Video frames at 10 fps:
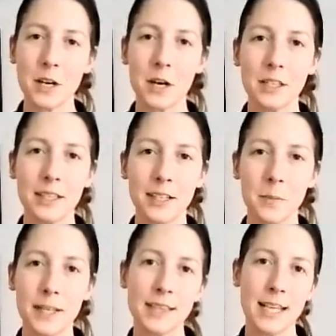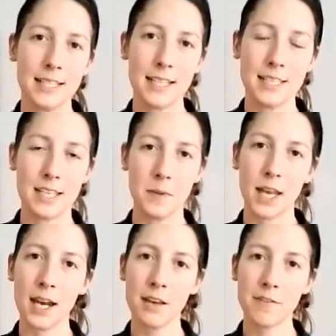are a little bit less
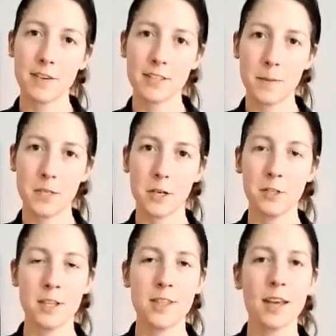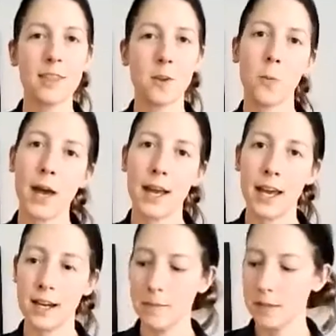intimidating for some children than the wet
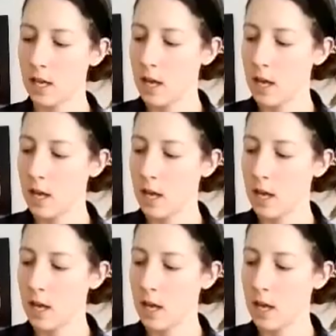items.